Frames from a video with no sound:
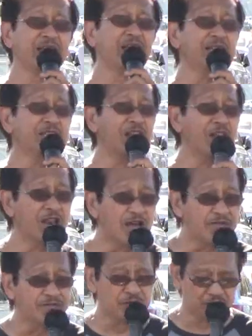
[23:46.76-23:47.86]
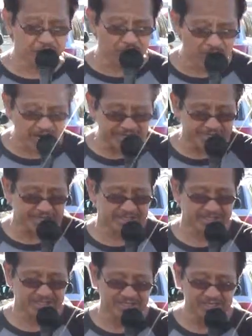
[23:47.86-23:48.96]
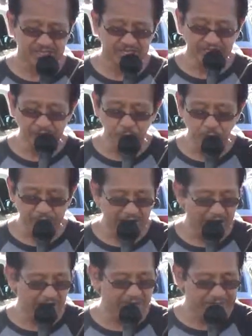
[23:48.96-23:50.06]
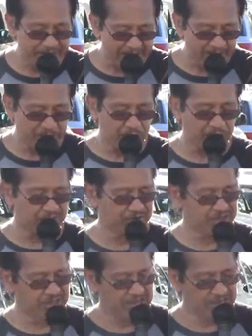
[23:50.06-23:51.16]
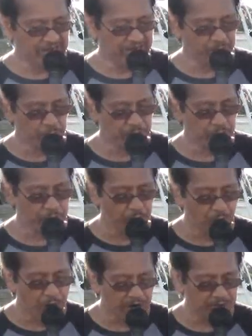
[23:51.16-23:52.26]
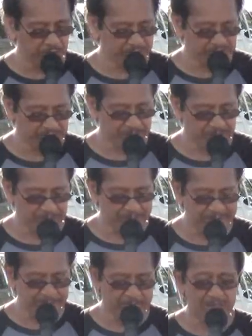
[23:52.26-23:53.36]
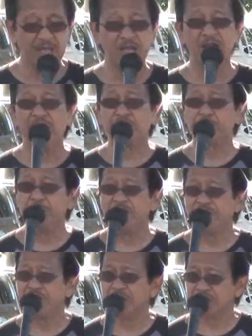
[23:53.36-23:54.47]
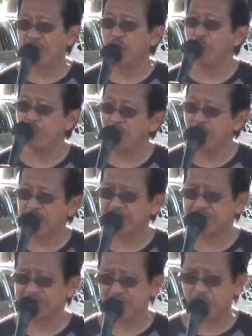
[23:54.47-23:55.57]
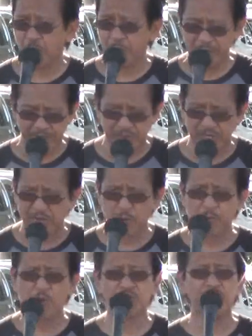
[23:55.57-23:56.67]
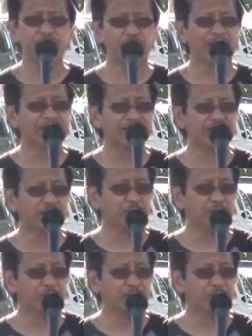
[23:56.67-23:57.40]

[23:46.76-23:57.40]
and the love of Christ that we are thankful and when we walk with Him. Amen. As believers, I hope you are guys are all believers. I know most of you, I can see you